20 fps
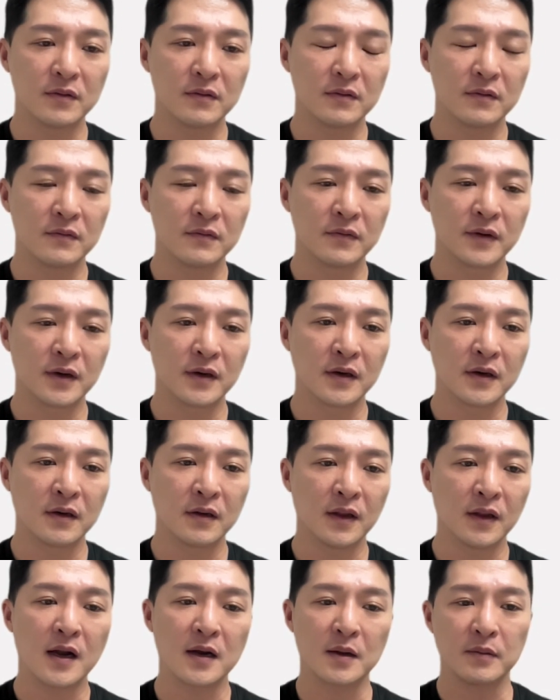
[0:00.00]
very a
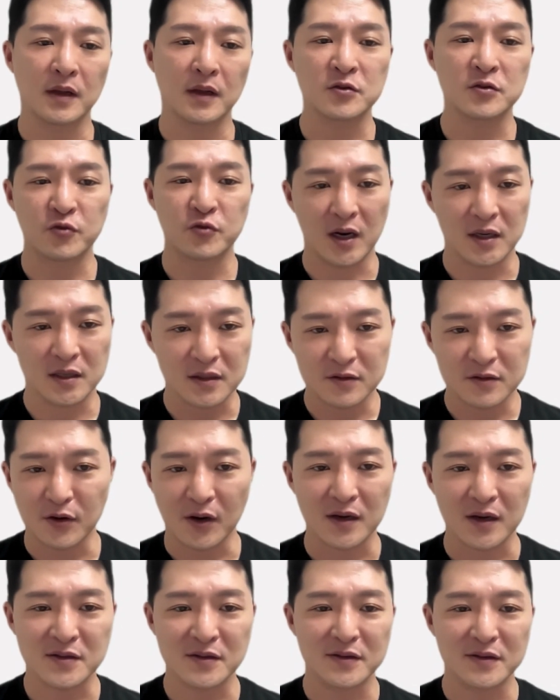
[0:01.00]
lot of like strategic
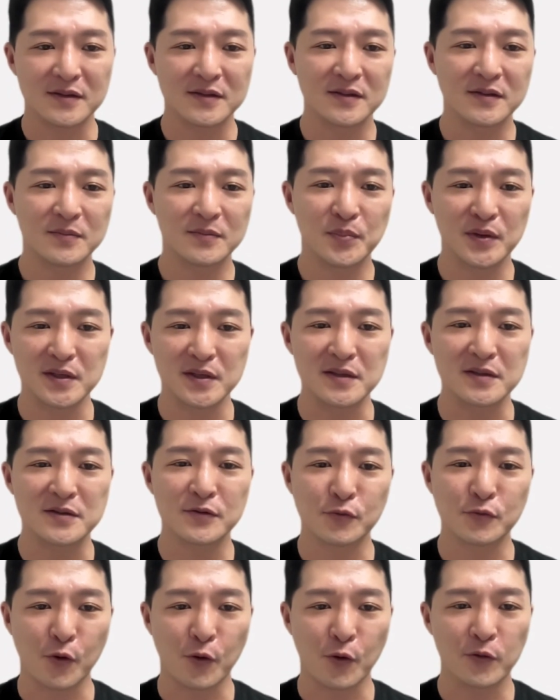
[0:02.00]
directions, business
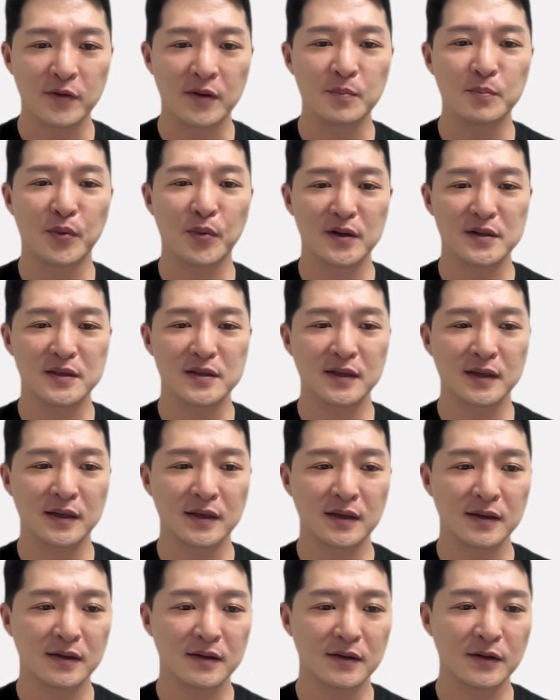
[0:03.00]
growth and
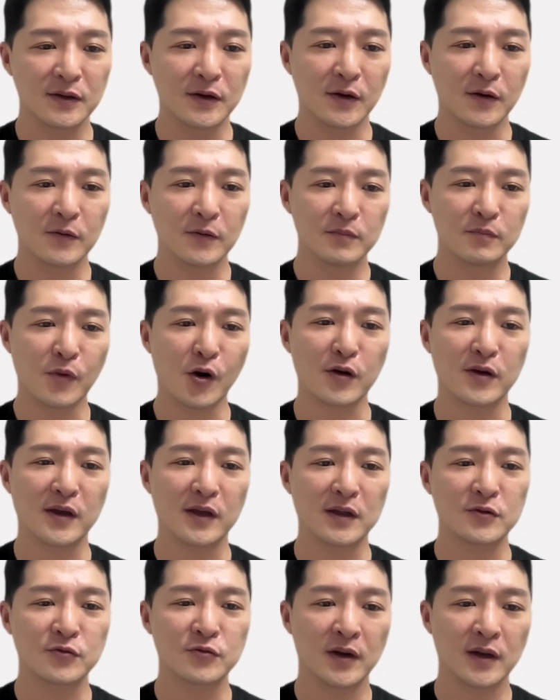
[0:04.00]
budgeting,
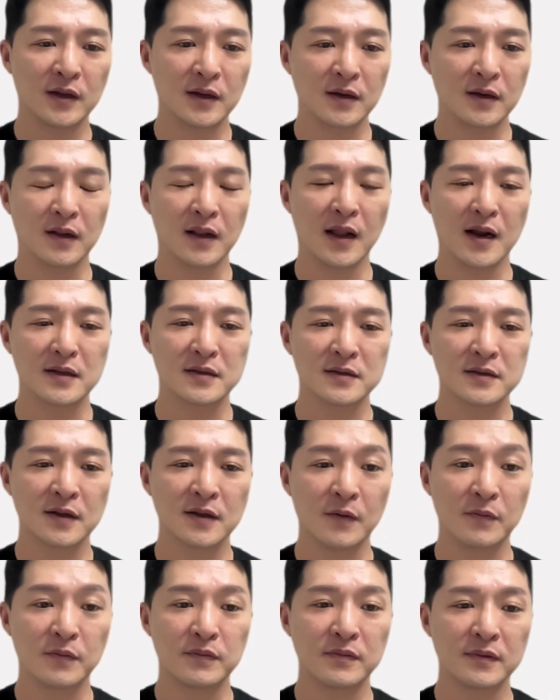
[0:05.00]
market trend and a lot of
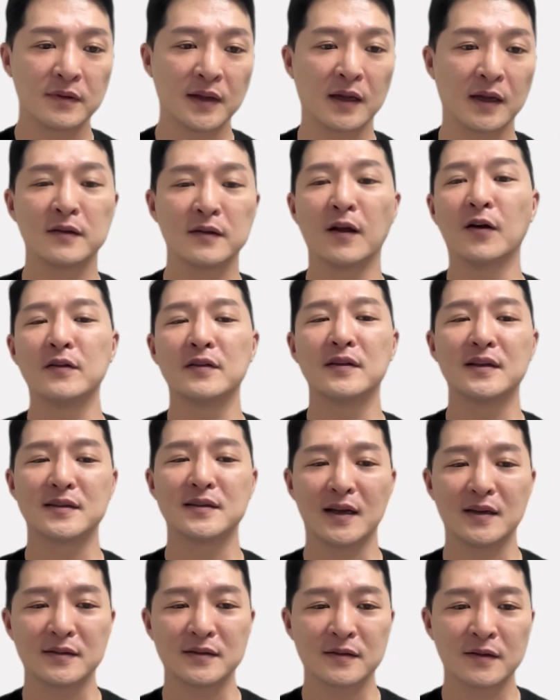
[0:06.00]
stuff, like
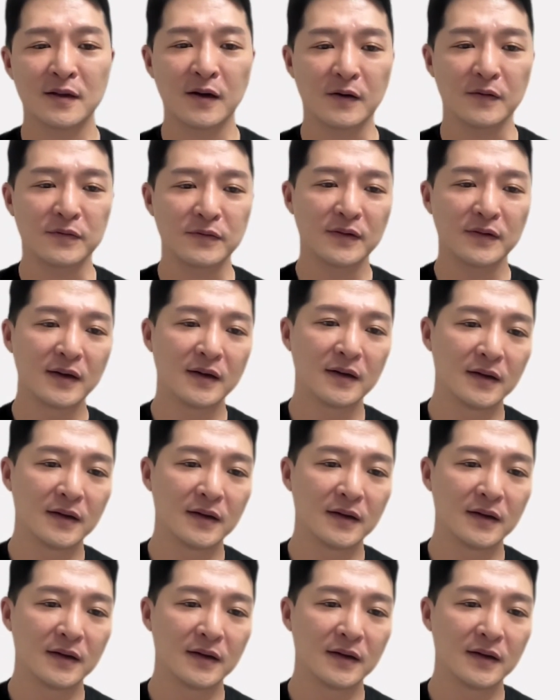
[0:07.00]
non-design stuff.